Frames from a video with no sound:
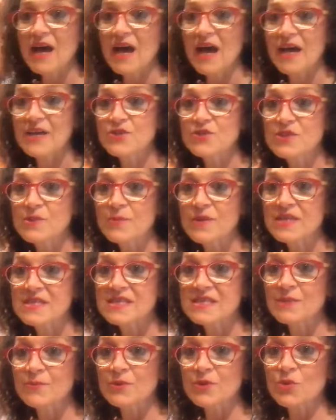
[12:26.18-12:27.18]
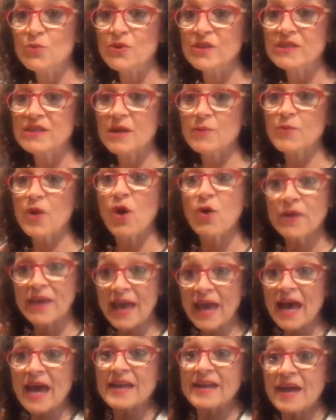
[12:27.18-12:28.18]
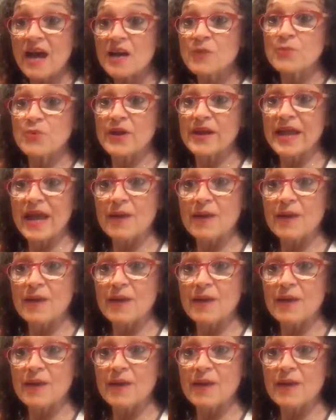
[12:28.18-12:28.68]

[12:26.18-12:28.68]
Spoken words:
I do something similar with naan bread.